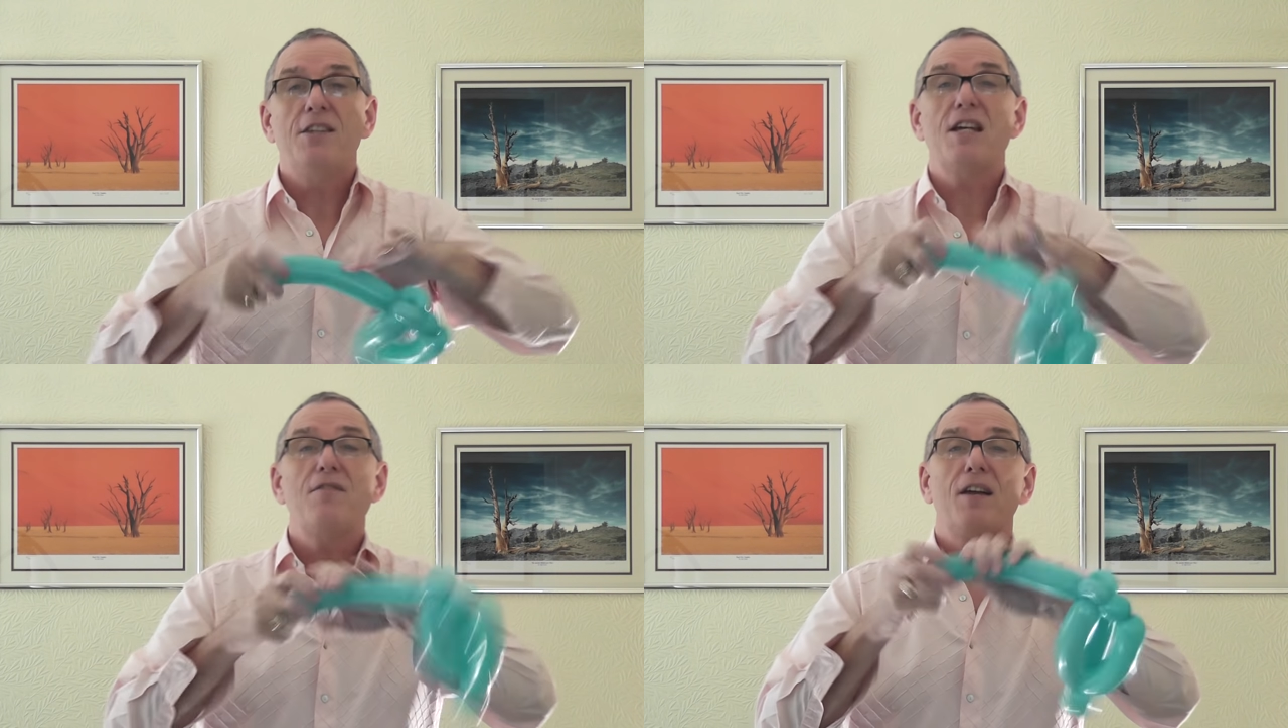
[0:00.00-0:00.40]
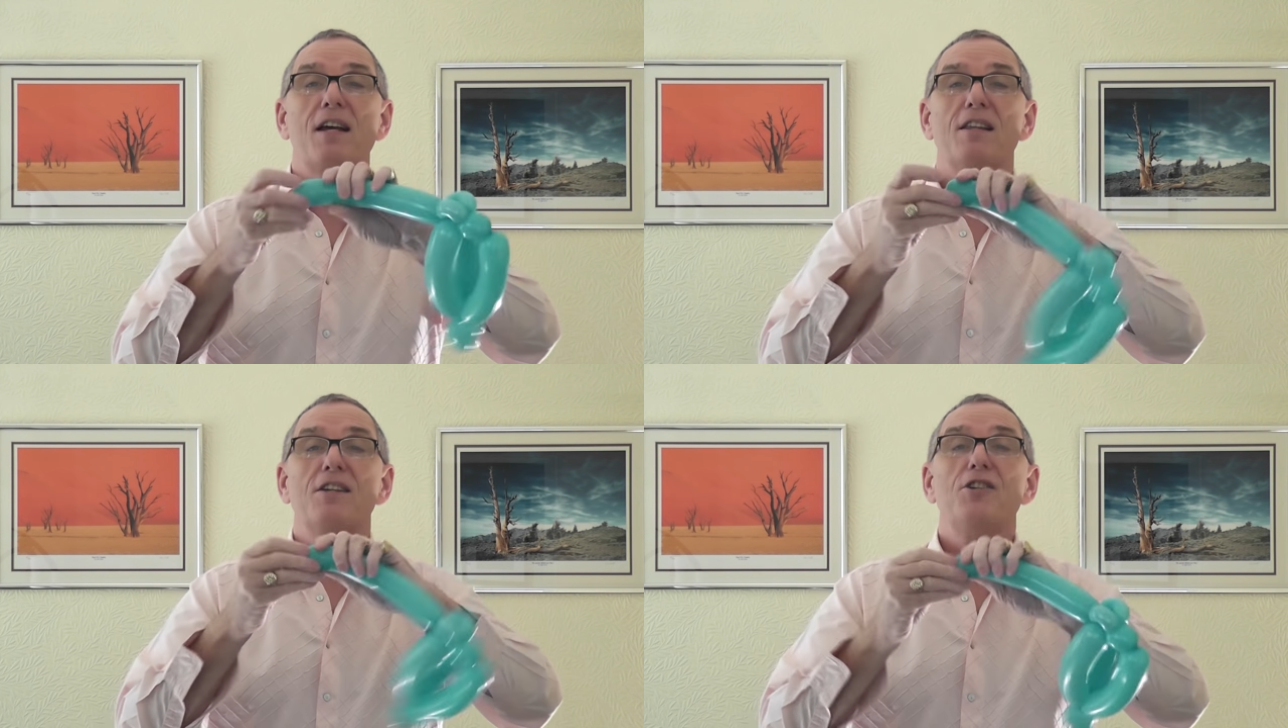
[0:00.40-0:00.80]

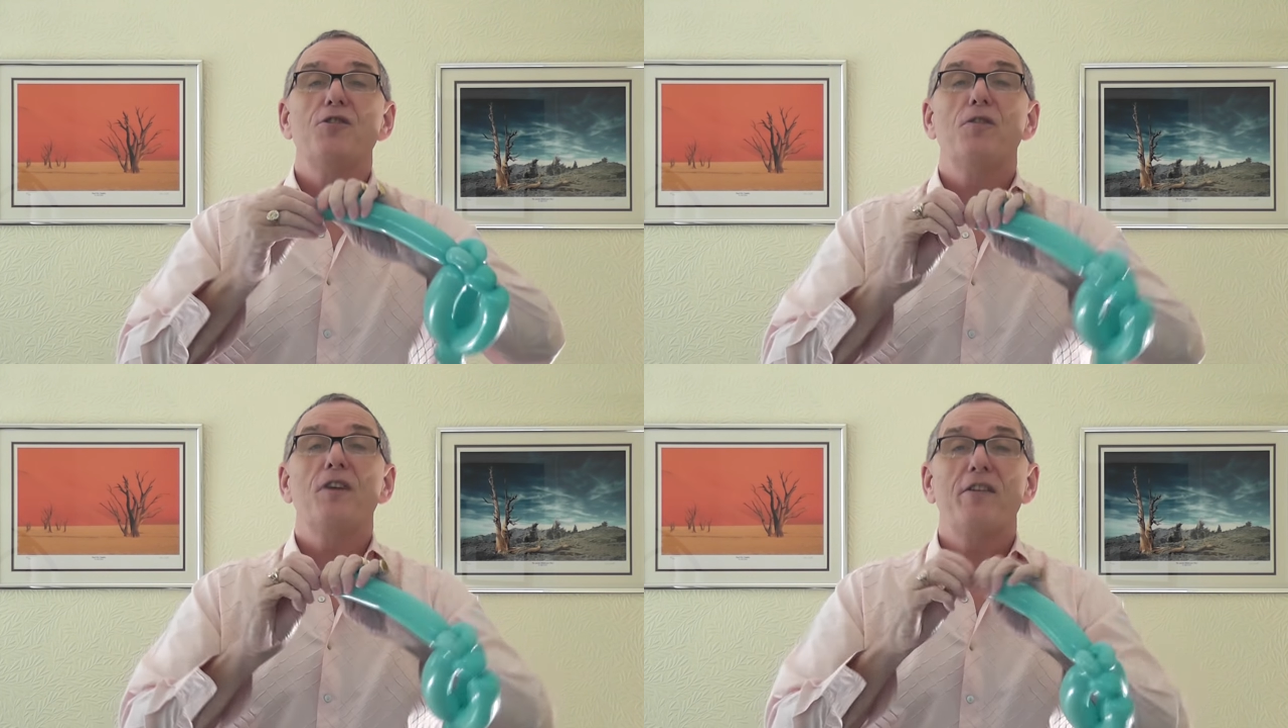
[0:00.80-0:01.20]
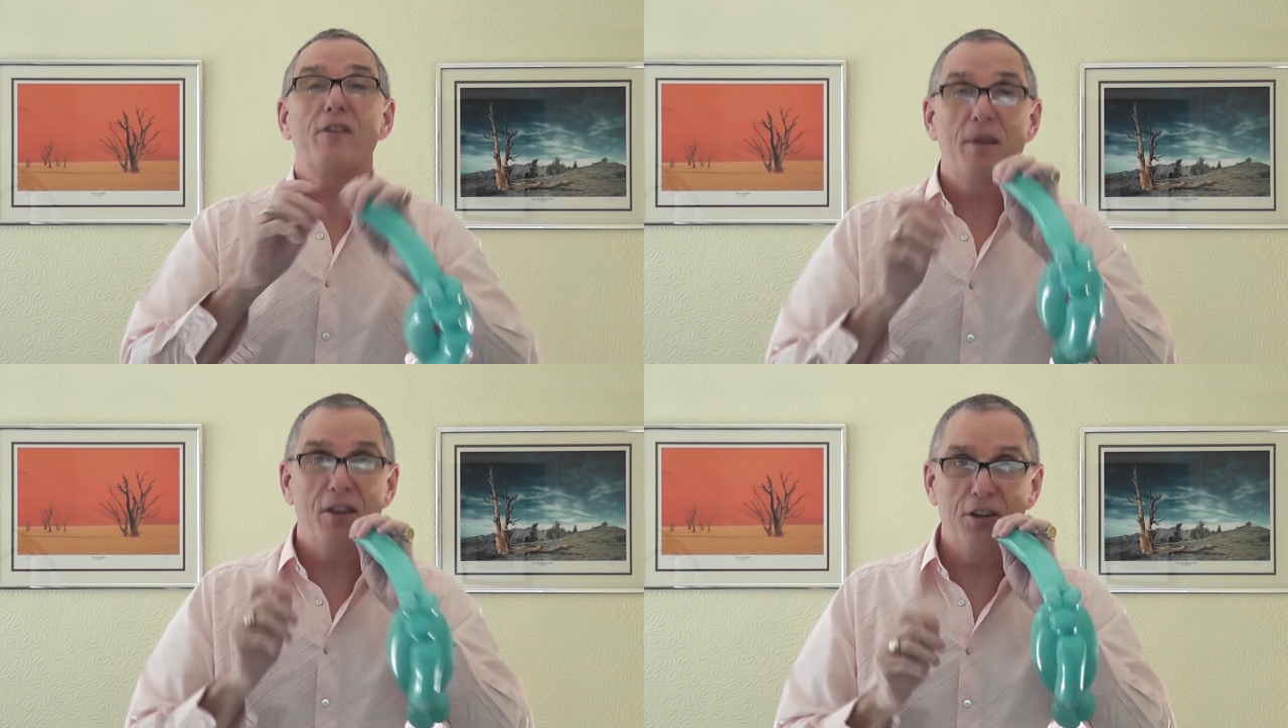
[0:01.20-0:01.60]
deflate this is your
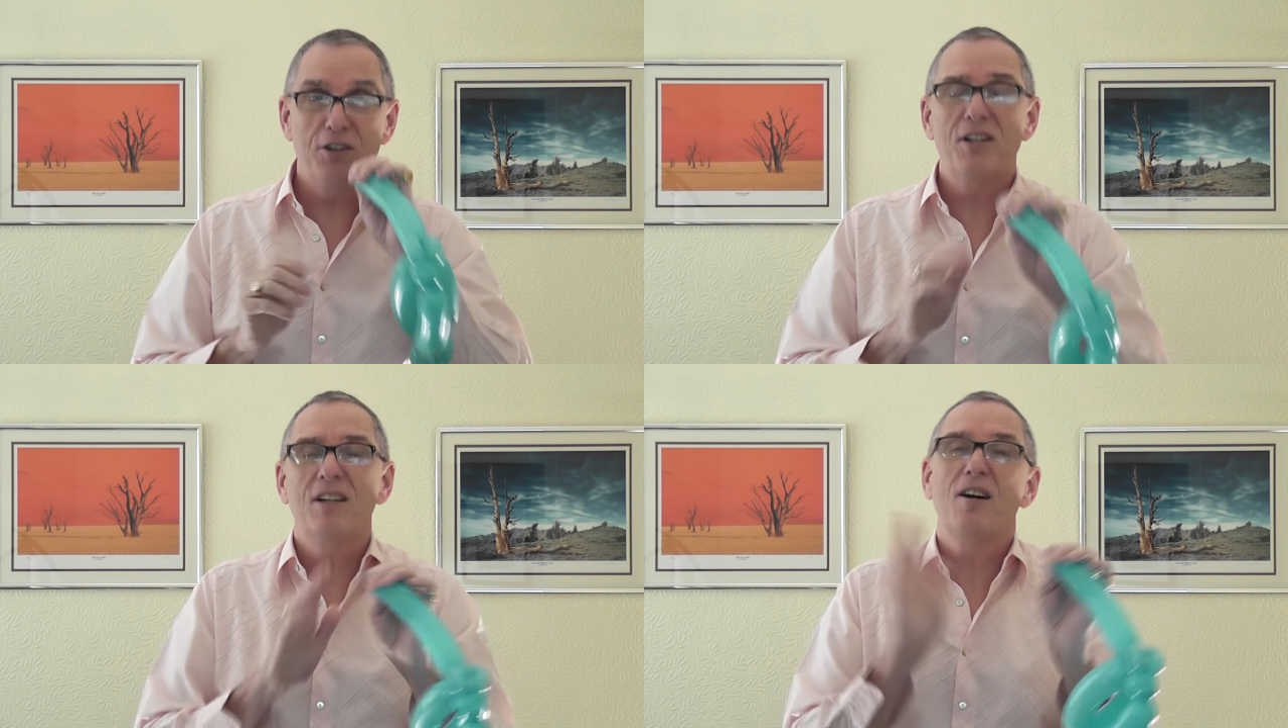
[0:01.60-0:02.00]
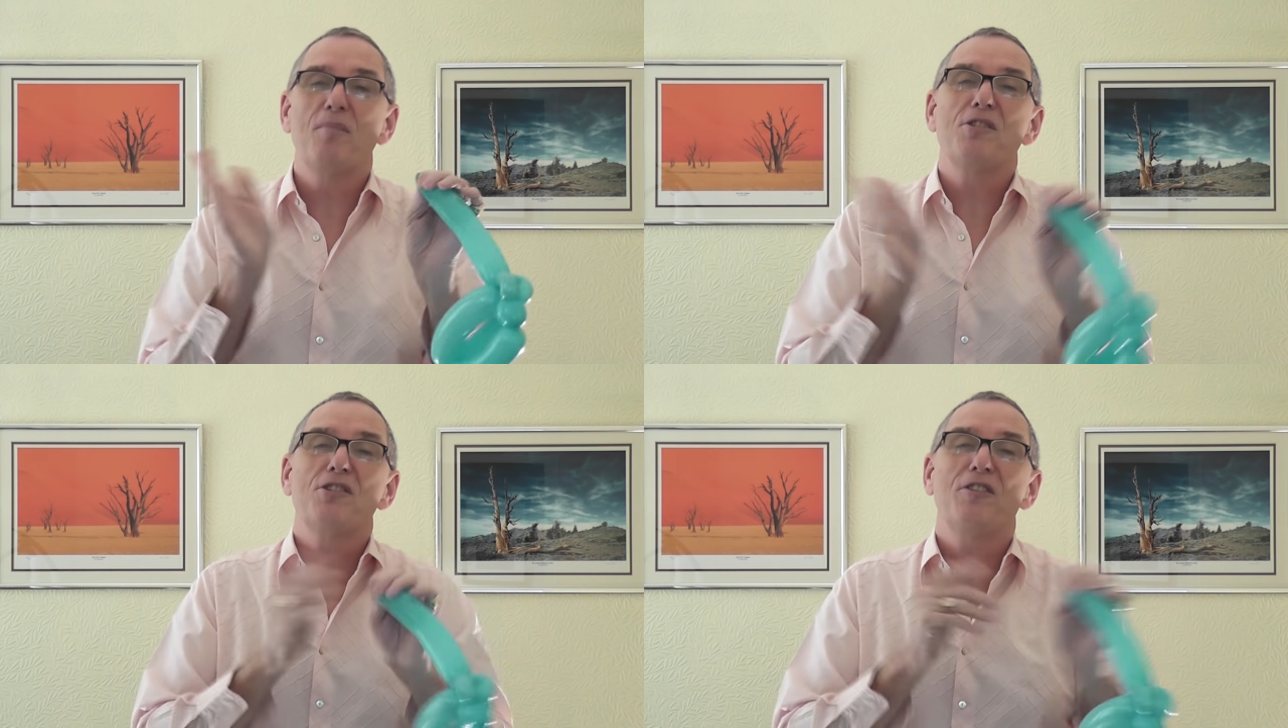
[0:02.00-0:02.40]
favourite method. I'm
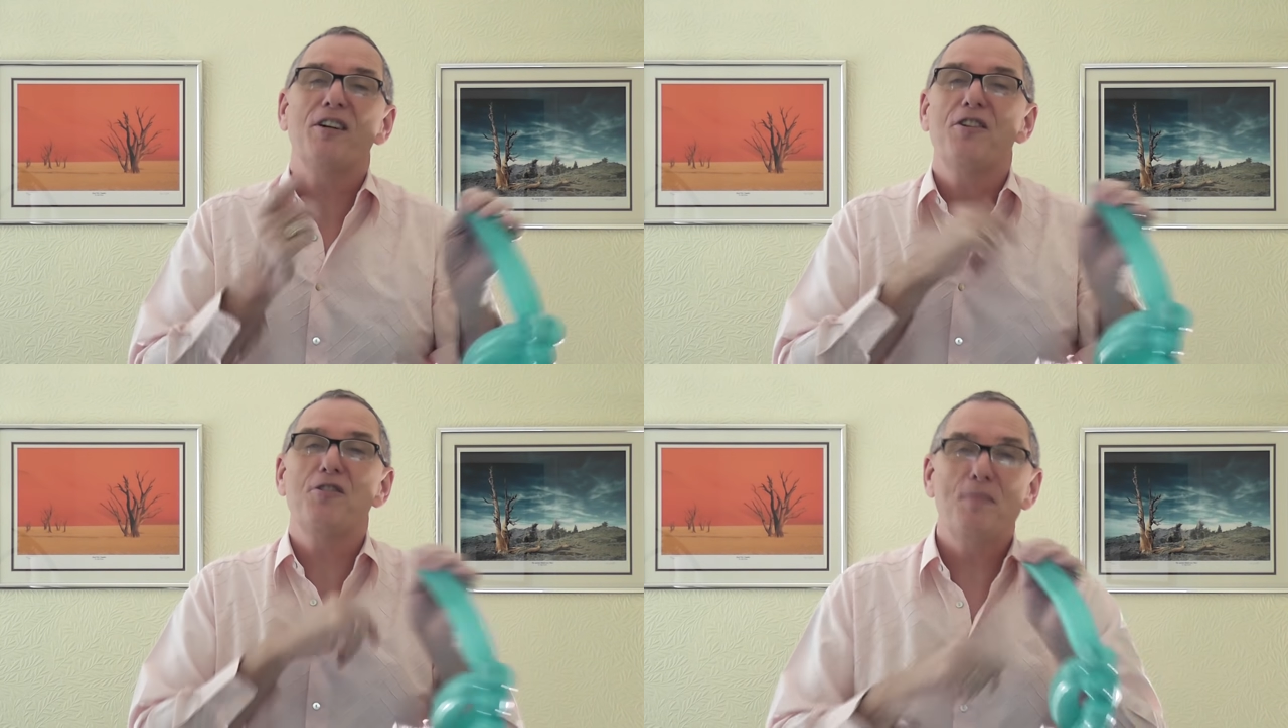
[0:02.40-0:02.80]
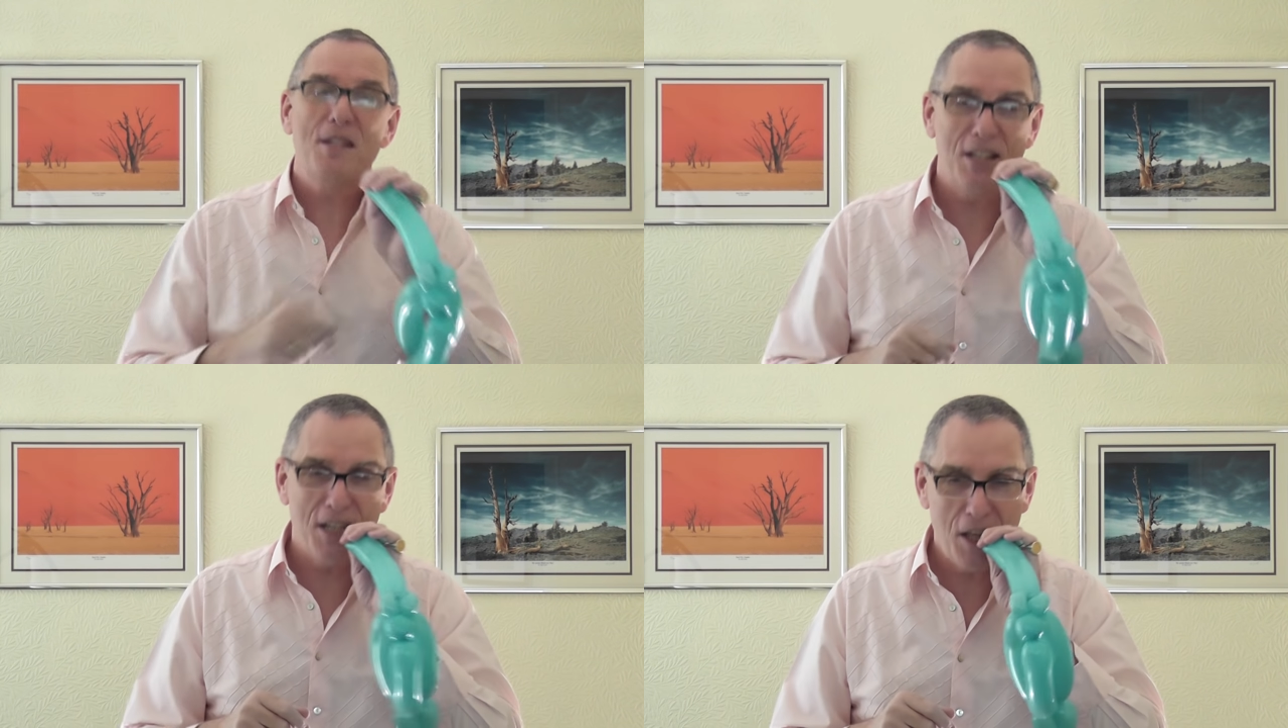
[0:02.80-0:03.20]
sorry, I use my
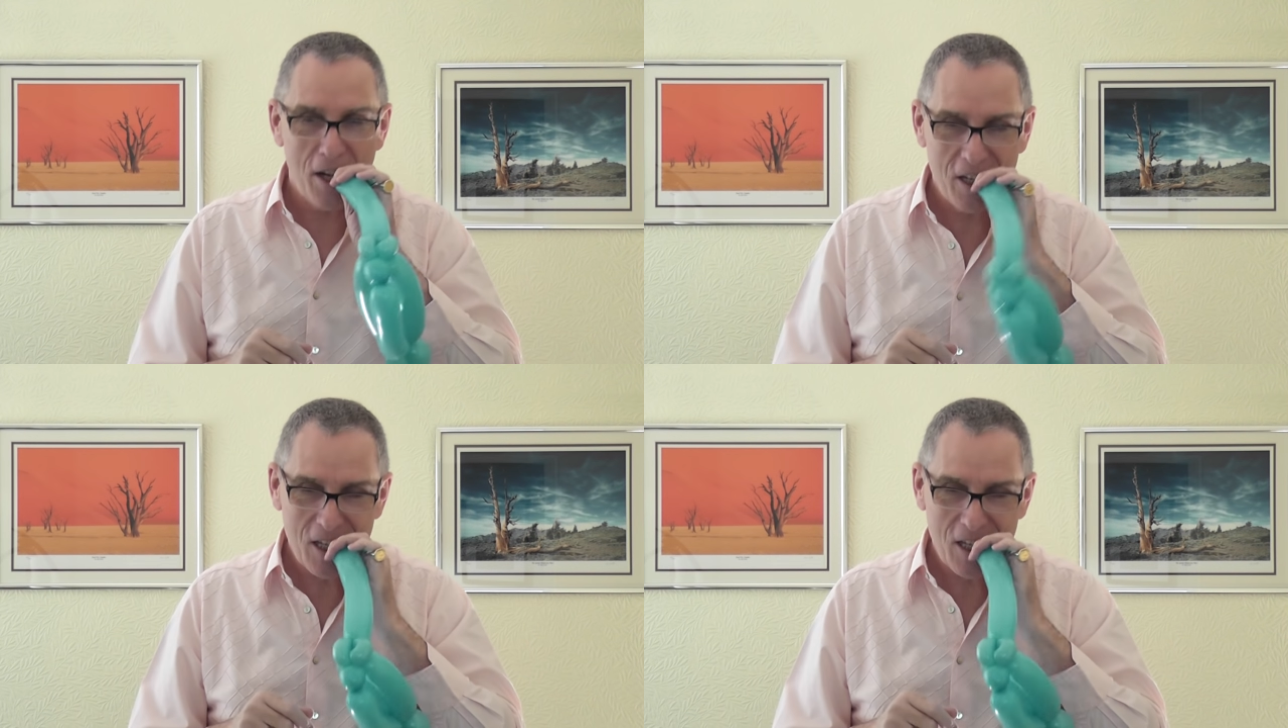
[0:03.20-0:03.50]
teeth.